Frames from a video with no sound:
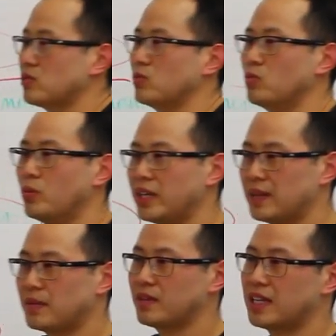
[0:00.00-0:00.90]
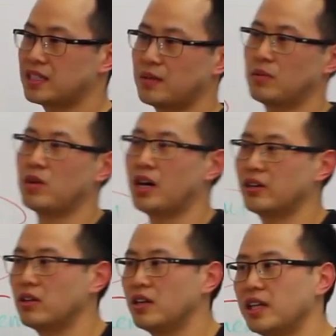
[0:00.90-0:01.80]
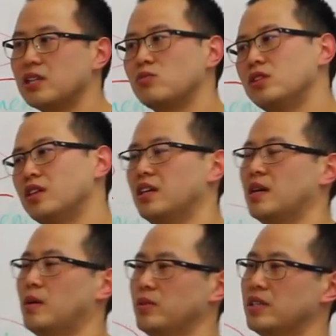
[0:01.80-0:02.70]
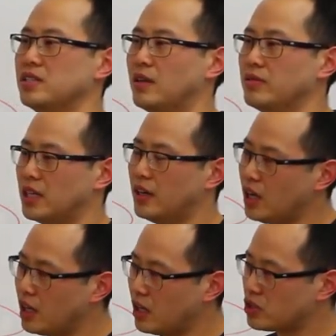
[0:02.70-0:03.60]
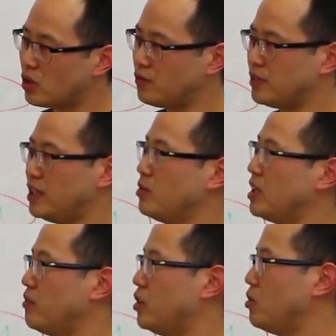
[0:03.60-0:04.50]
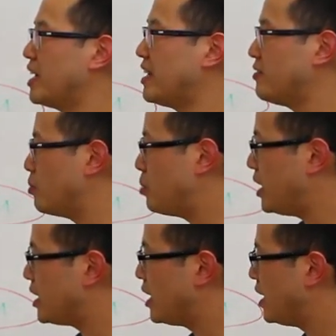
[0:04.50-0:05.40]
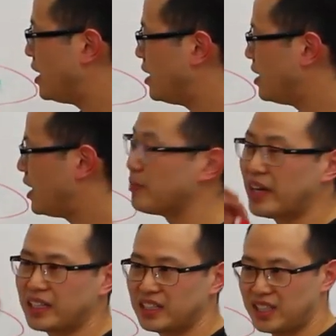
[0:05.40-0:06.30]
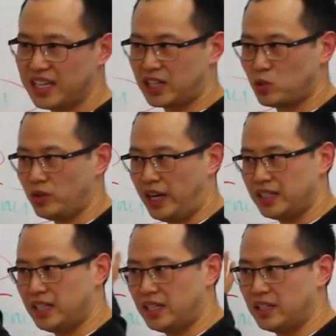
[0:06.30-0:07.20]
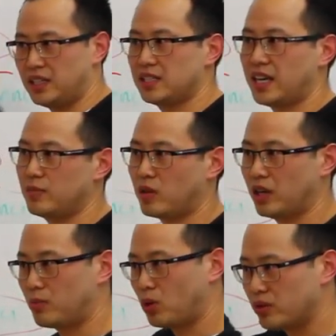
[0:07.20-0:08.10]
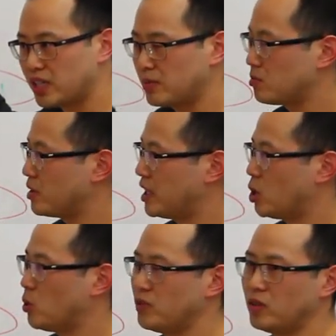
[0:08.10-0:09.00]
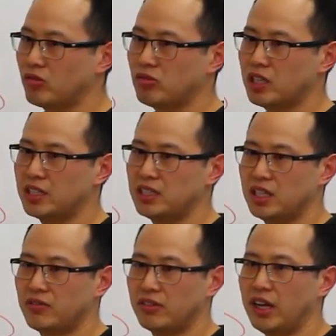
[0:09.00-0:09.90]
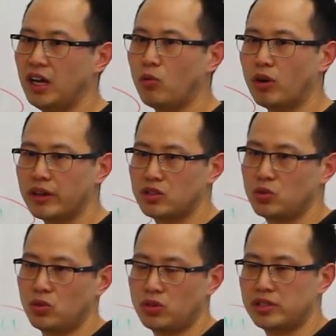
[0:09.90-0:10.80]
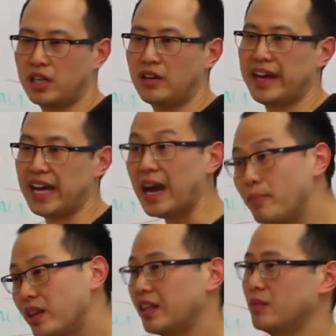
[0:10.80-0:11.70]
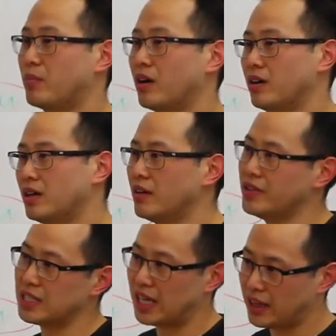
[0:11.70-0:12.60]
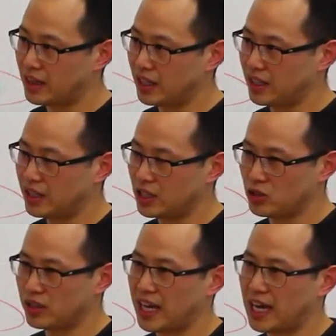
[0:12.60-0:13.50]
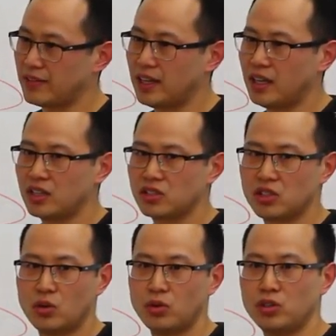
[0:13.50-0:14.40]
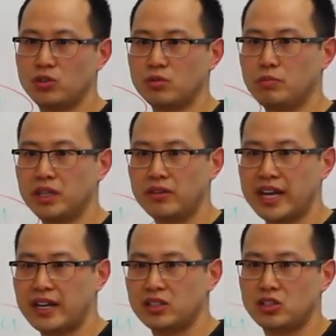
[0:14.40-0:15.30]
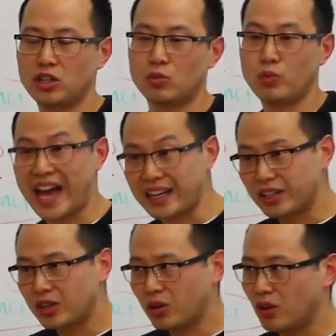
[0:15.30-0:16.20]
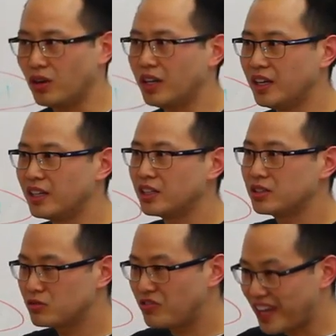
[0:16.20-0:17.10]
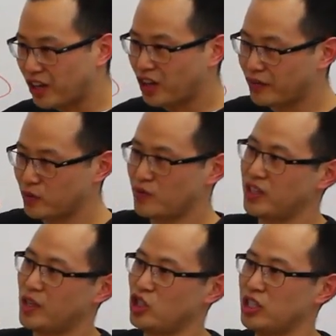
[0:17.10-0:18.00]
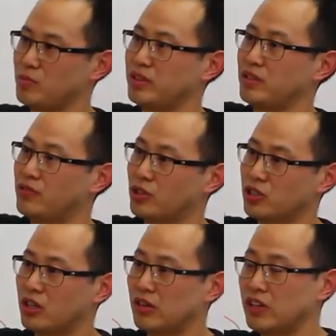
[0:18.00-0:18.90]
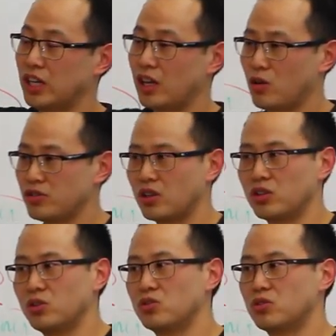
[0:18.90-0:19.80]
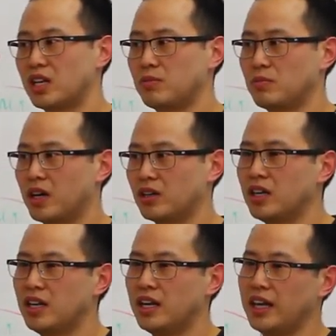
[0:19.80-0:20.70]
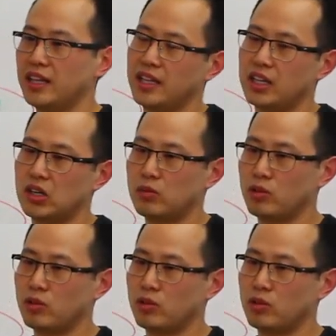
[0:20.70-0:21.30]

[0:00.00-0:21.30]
when we came up with that type of model. That's where you're gonna come up with a So hopefully, I've given you kind of a big I'm not into the actual ideating and the design part and the prototyping, but hopefully giving you an idea of one of the tools of that empathy part of design thinking that you can have. So where you can build that into your radical fail often, fail cheaply, first off, very close to the user type of model. And then later on